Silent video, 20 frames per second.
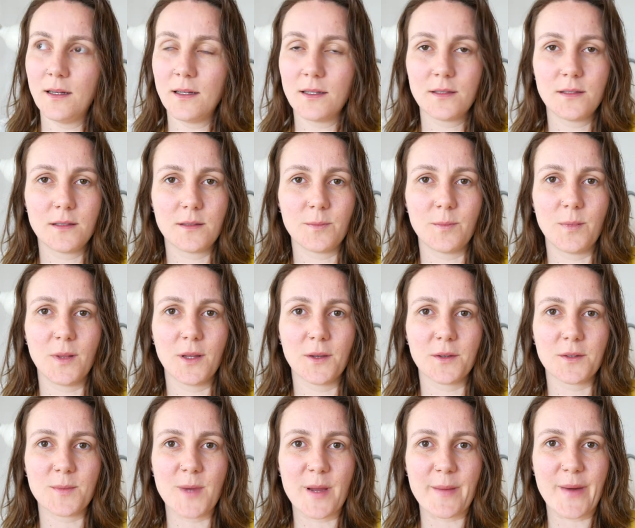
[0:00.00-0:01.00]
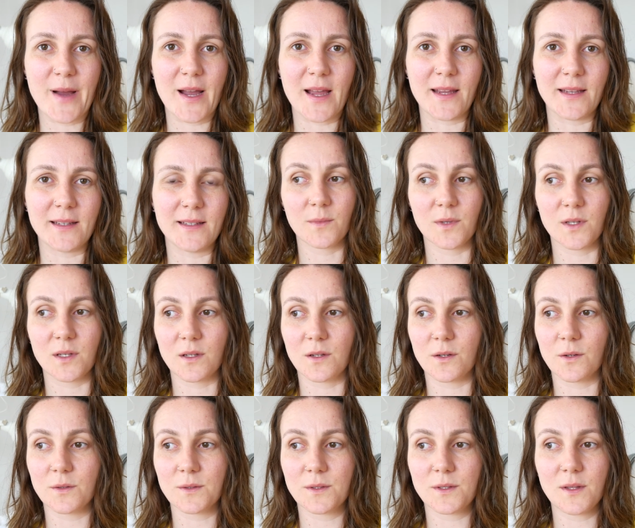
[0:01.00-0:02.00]
Just blows my mind. I'm gonna
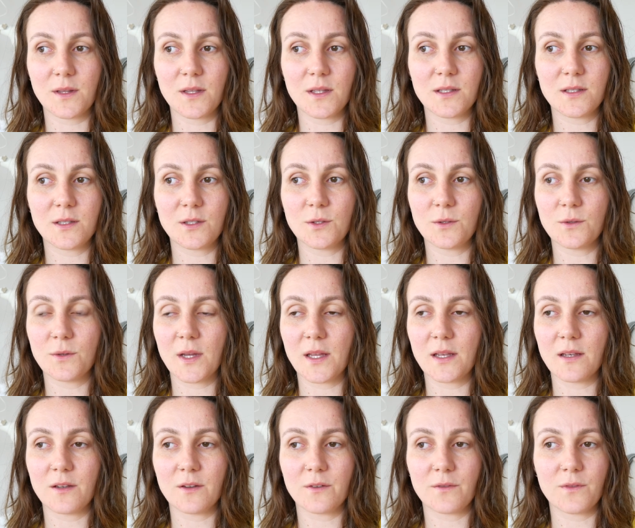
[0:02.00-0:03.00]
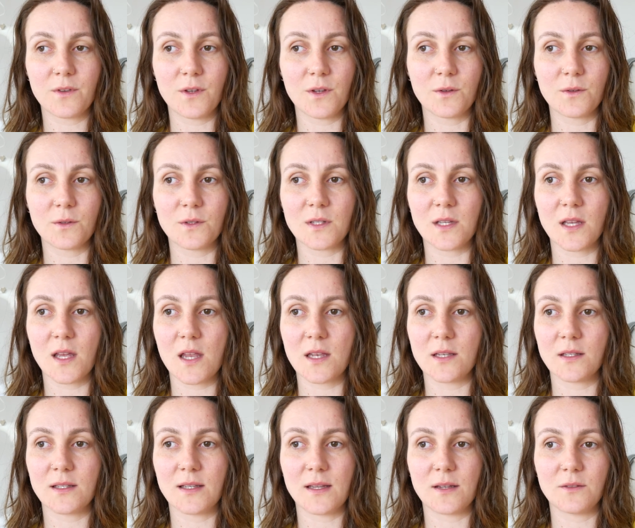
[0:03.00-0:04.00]
go to these two interviews
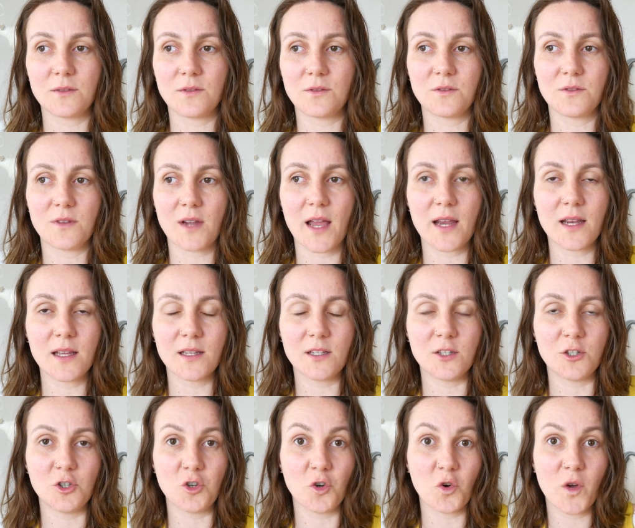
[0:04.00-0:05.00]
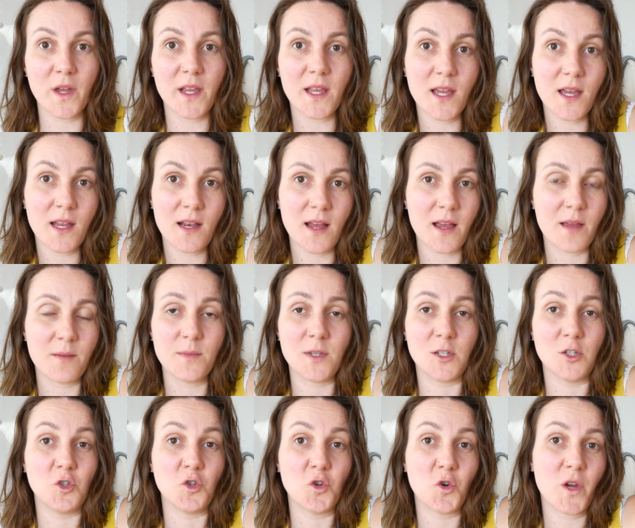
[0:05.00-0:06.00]
and try to enjoy it. I'm
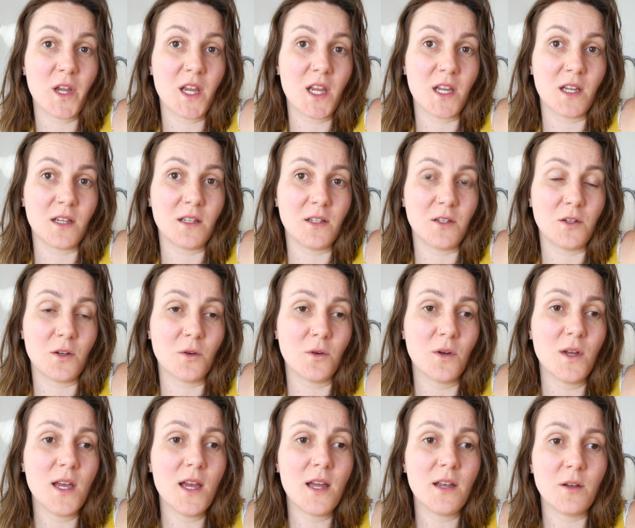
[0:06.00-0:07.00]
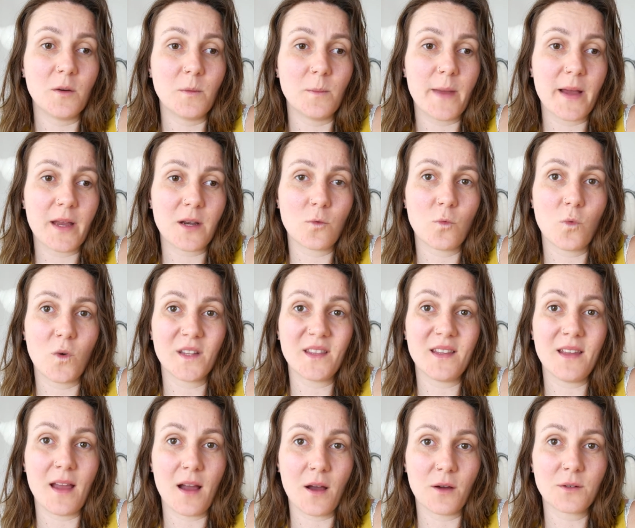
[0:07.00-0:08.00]
enjoying it, you know? No matter what
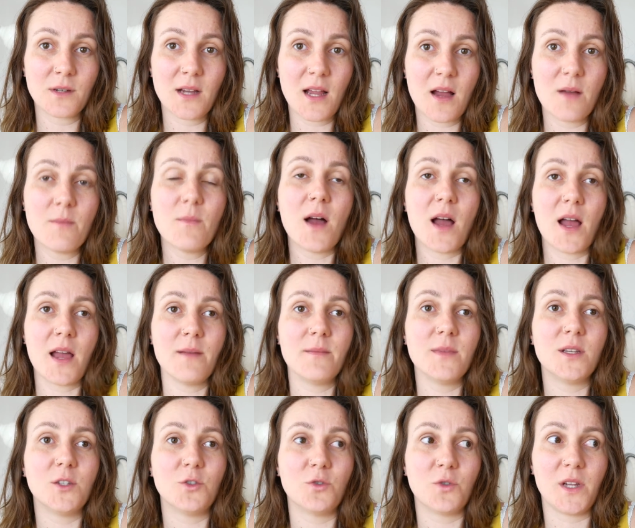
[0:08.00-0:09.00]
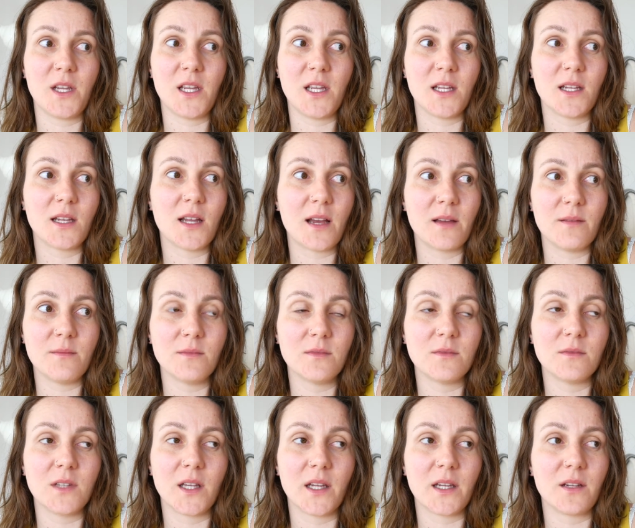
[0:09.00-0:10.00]
the outcome, I'm enjoying it.
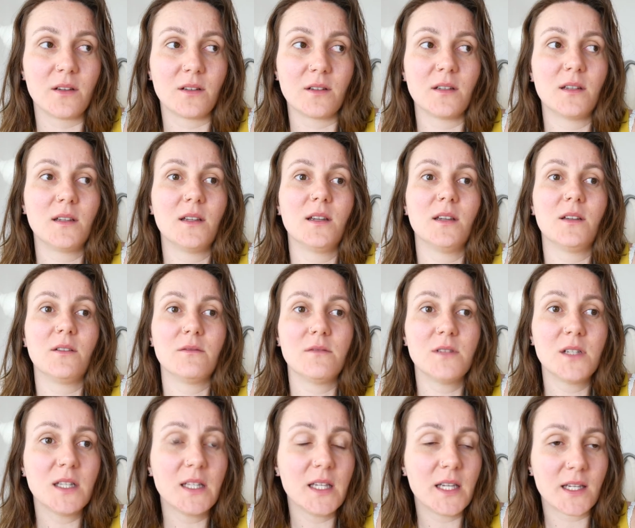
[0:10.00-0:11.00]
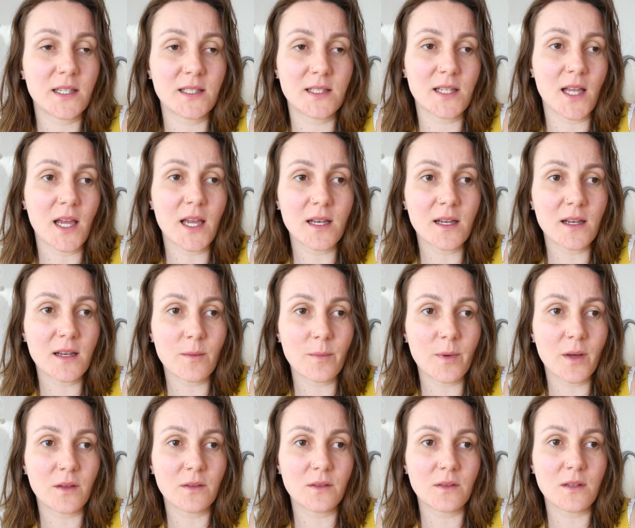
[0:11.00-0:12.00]
I'm like really excited
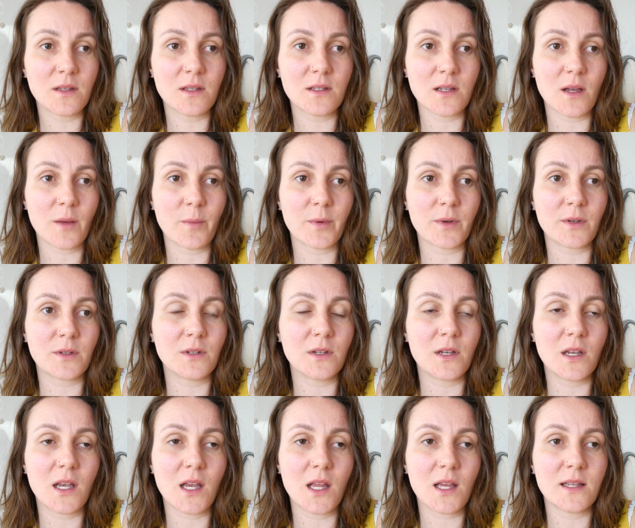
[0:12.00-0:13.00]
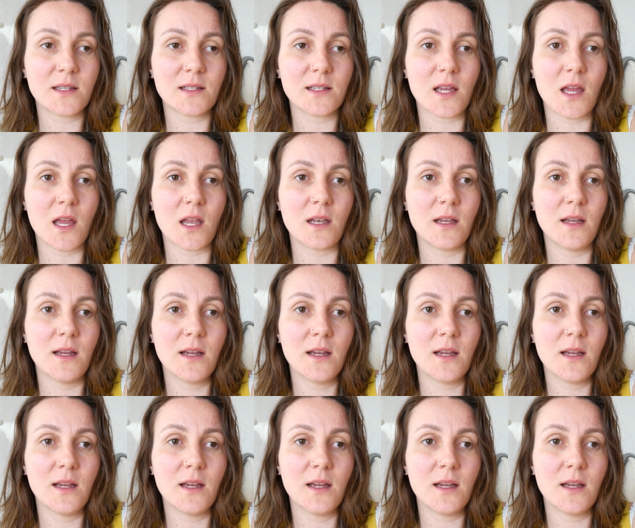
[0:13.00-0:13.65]
about these opportunities and